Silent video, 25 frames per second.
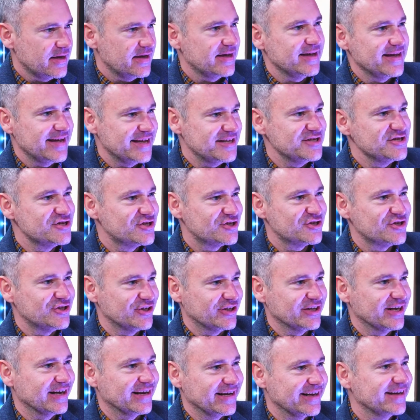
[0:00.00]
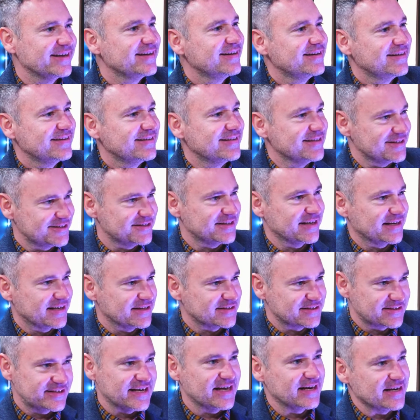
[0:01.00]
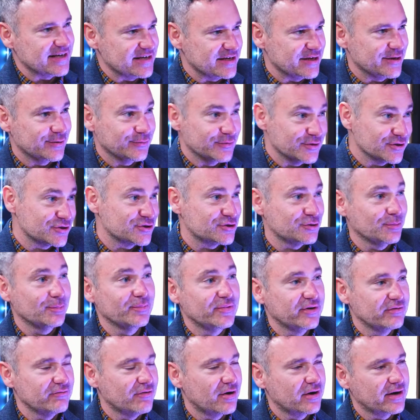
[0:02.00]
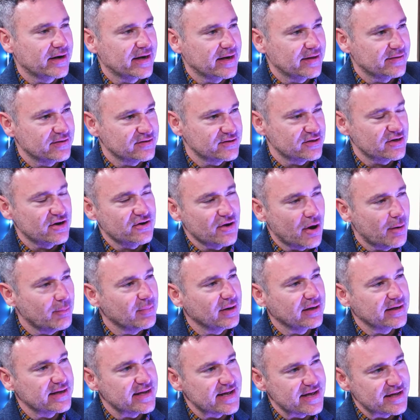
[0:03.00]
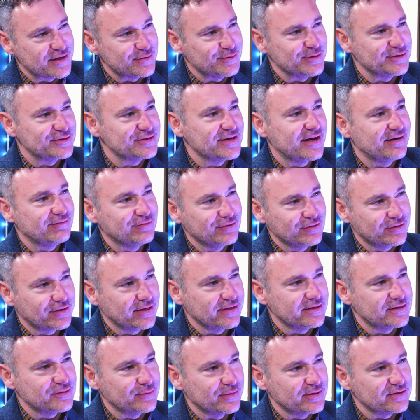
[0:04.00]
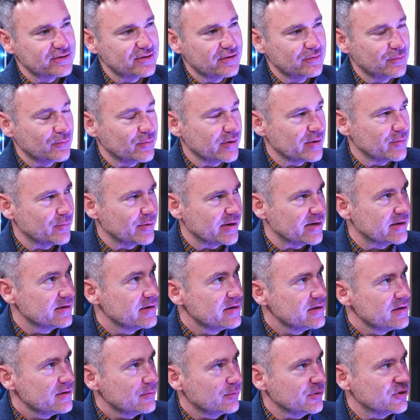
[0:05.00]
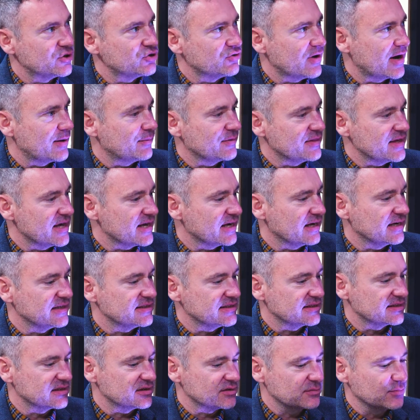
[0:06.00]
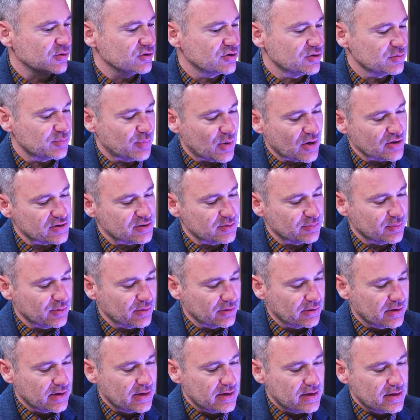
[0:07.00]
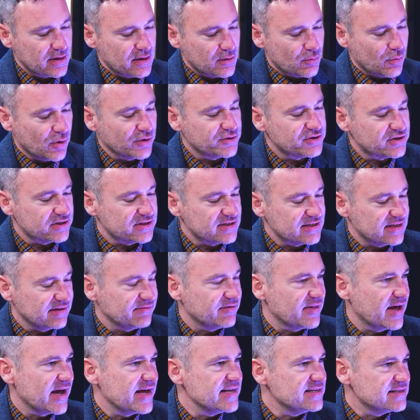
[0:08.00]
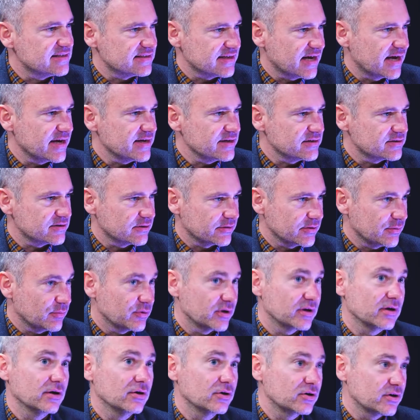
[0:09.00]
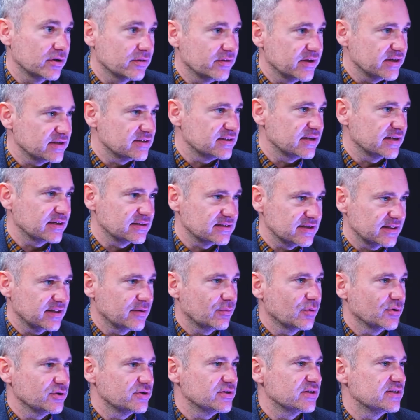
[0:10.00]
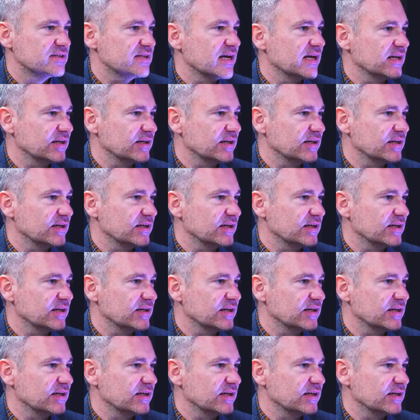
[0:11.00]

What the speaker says: instantly this thing is telling you there's something wrong here, there's an anomaly here, you need to have a look into it. So that we try with the analytics as much as possible. One, to deliver that insight, so you want to look at these things and they want to tell